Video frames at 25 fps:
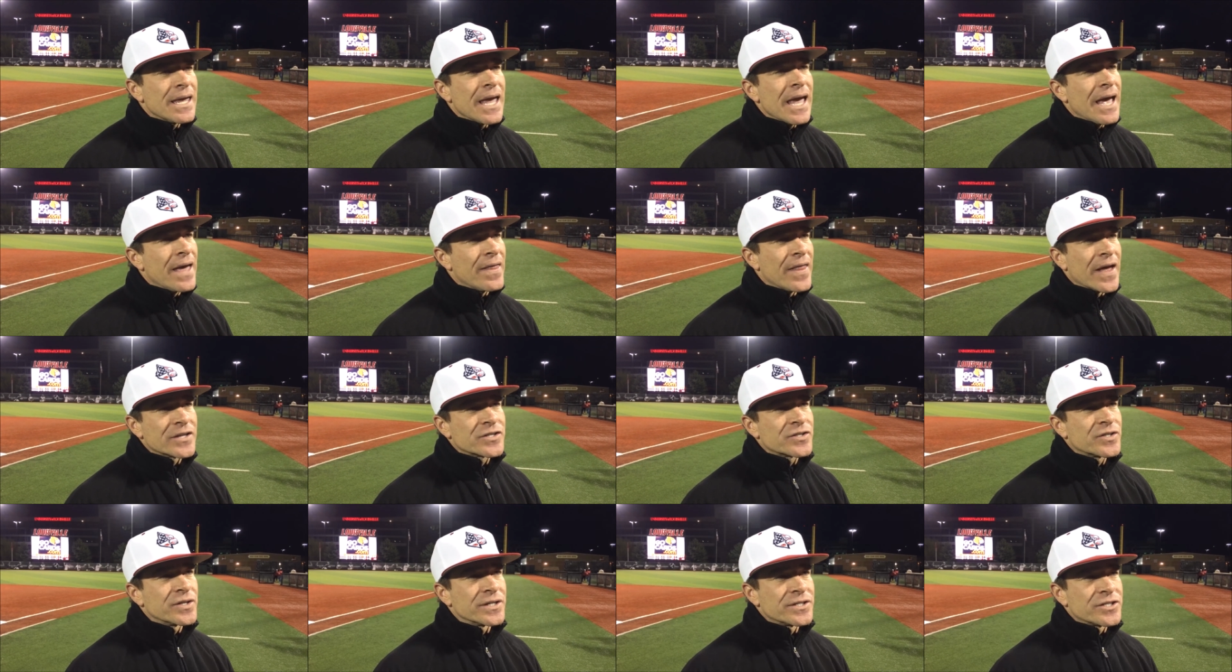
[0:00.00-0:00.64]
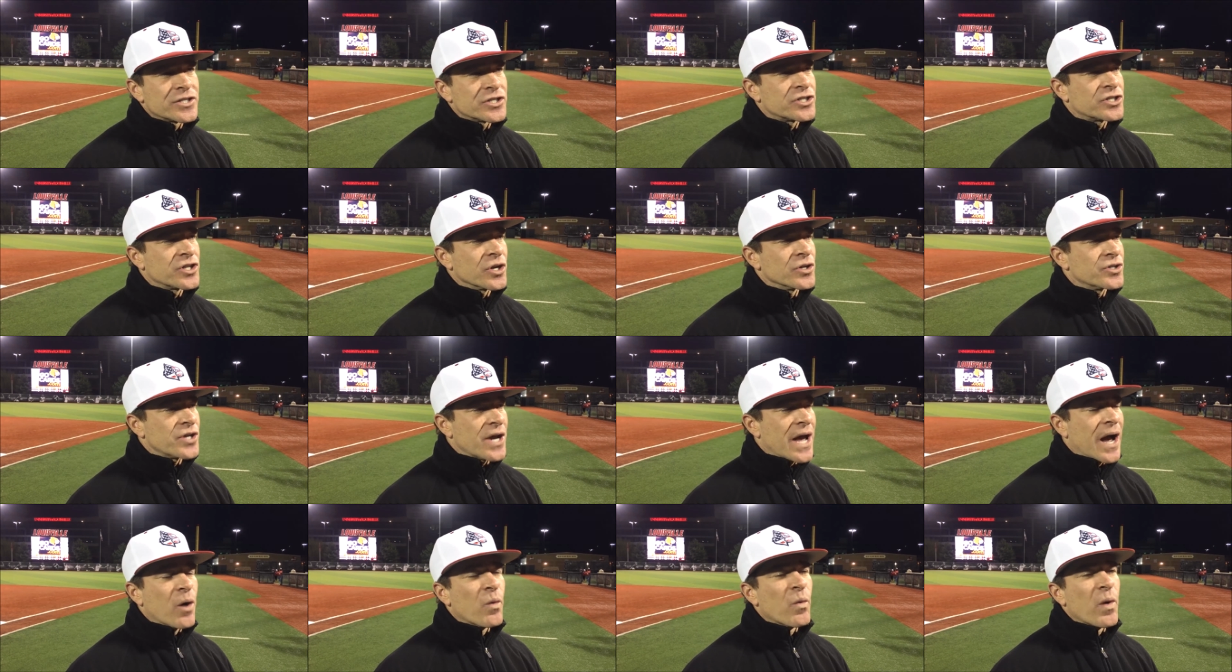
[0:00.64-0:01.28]
yeah, that's it. Just
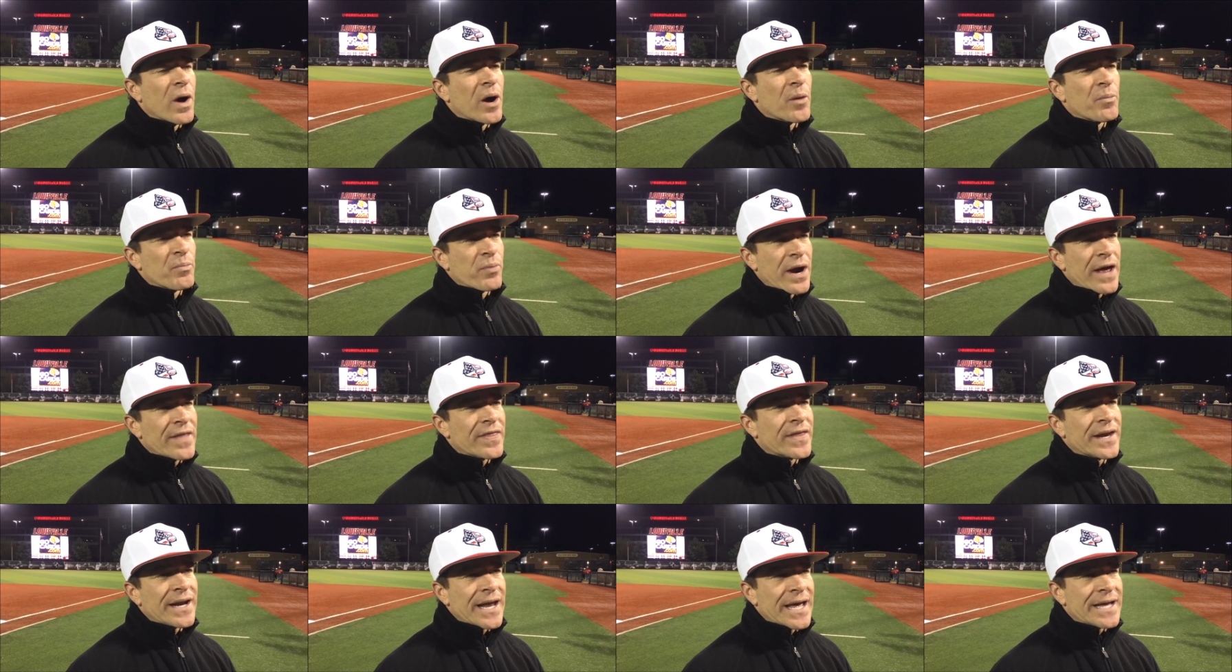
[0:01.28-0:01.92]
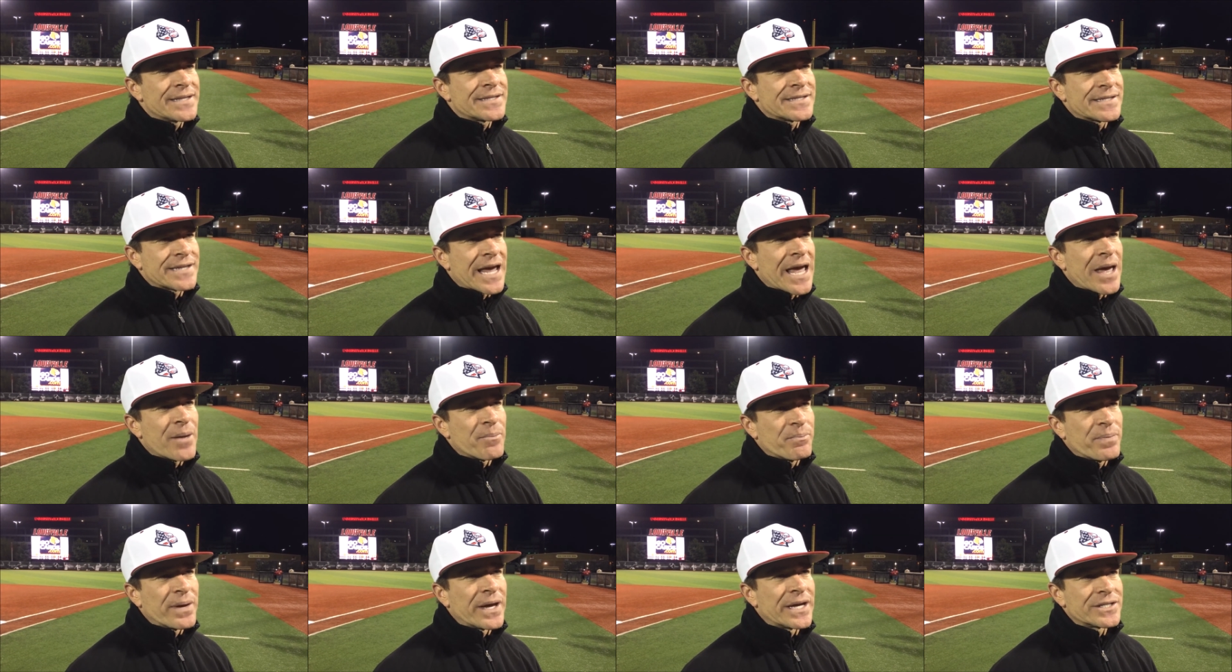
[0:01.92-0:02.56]
shows you how well Brendan and right.
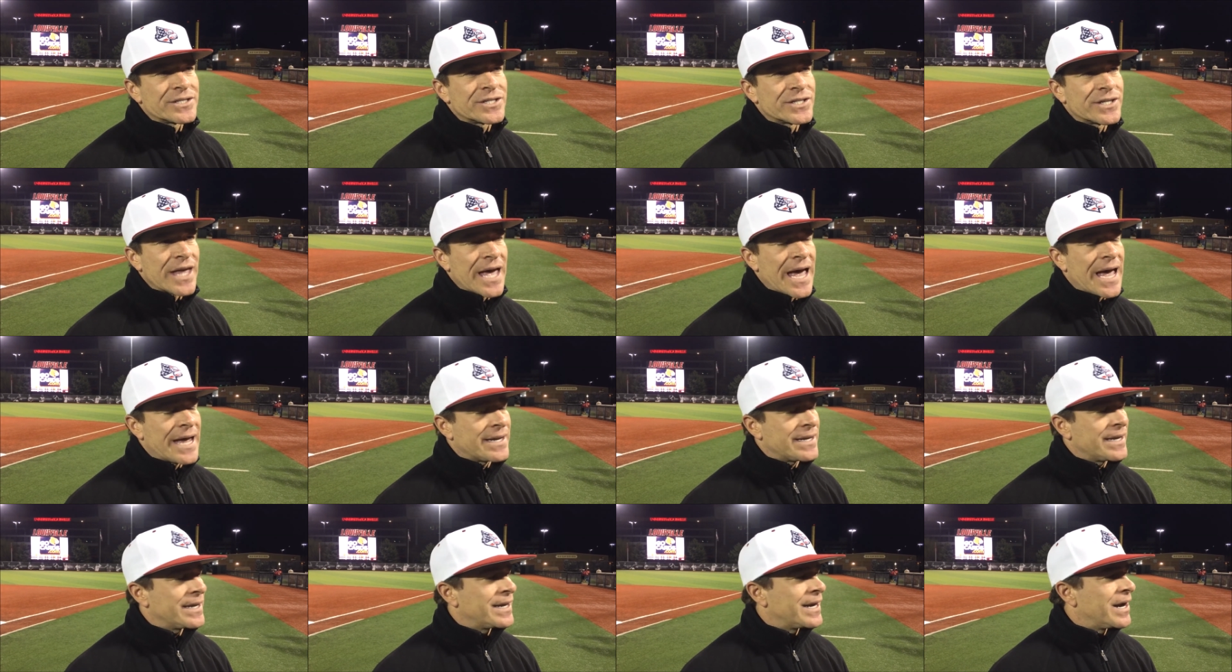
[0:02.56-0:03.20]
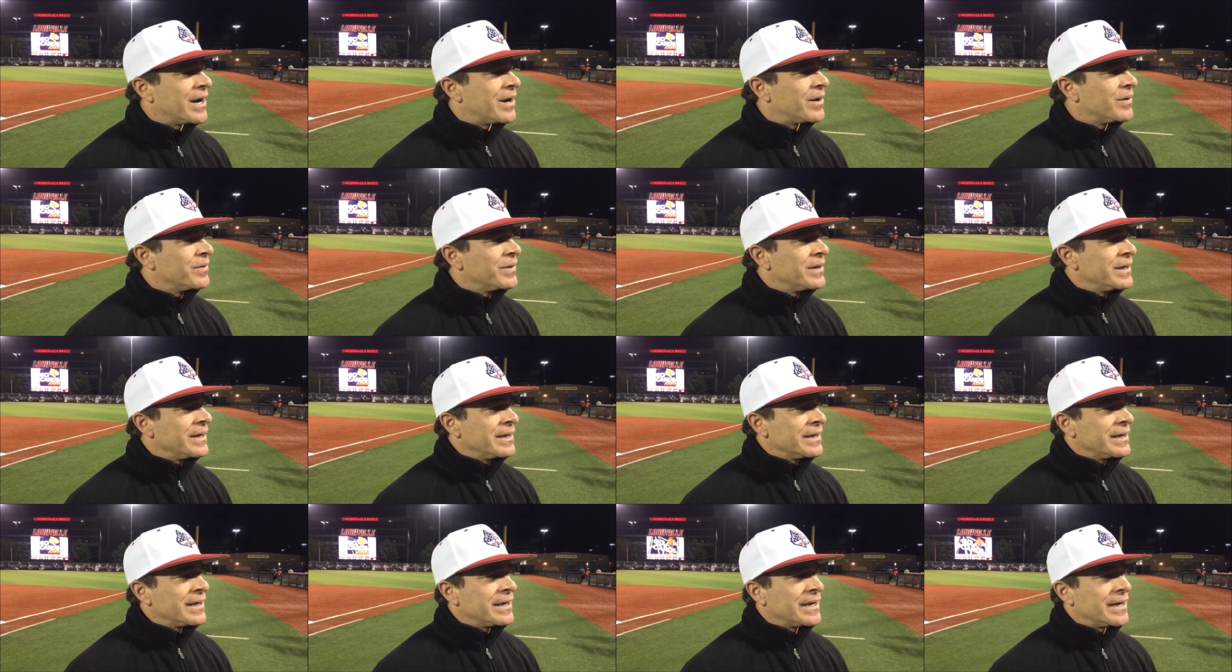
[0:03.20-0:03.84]
Sam pitched. That you know,
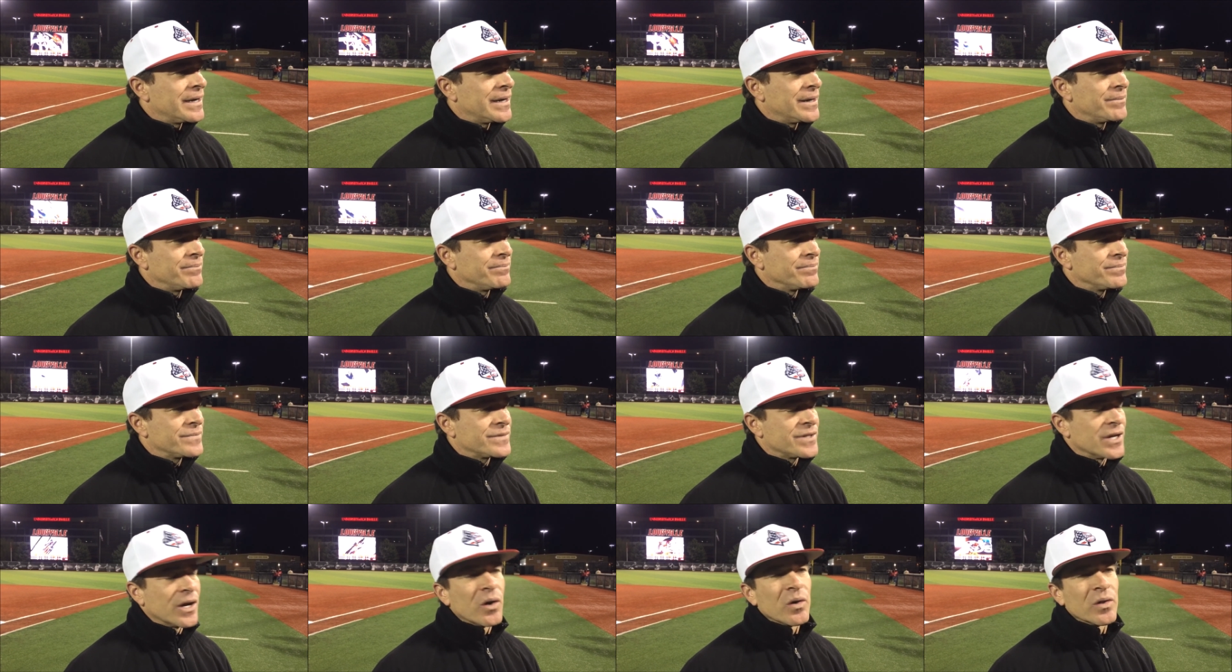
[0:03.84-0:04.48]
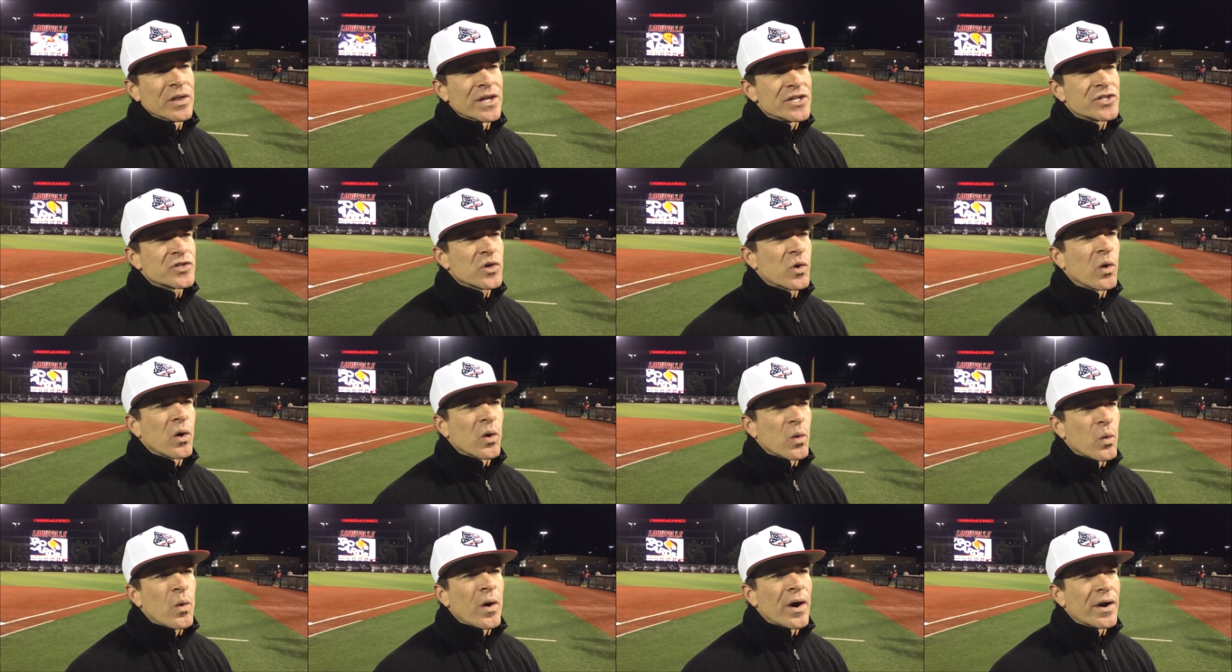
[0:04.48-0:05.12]
um, to only
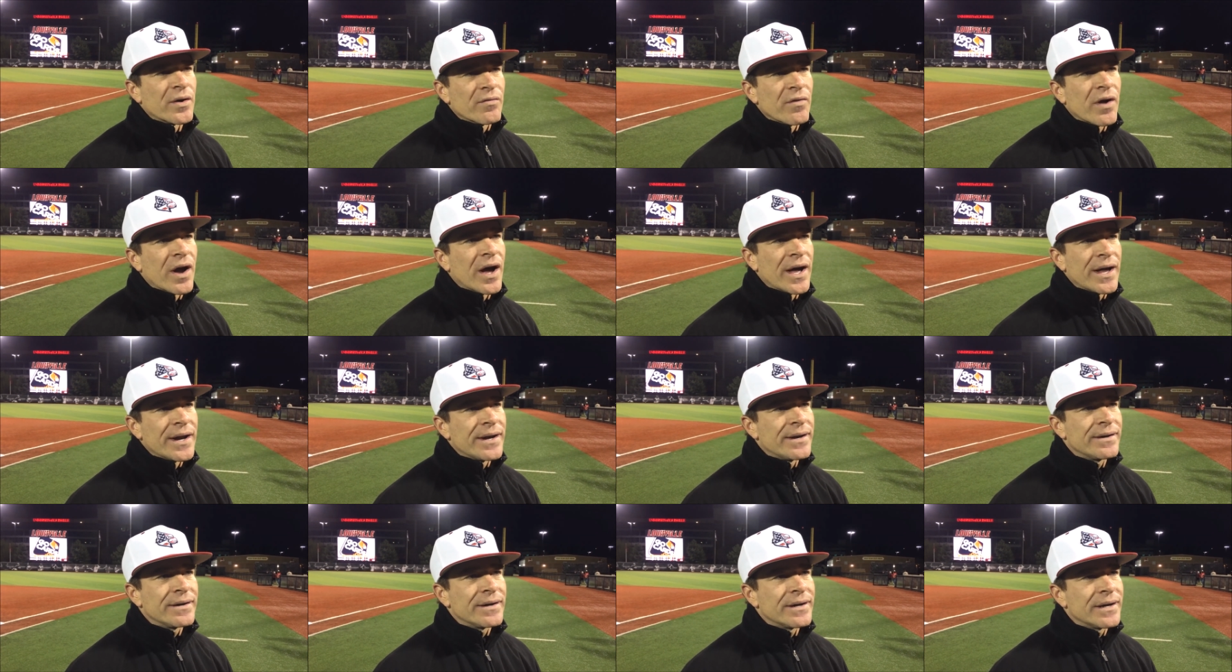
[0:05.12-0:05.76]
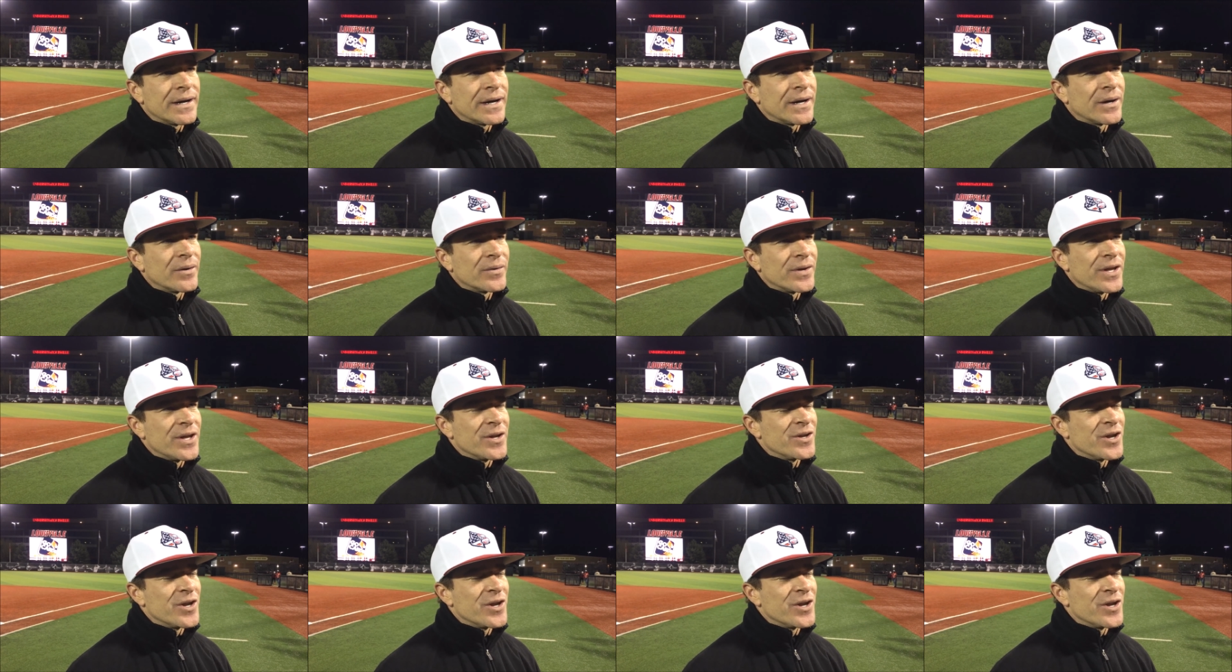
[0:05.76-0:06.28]
score one run. Uh,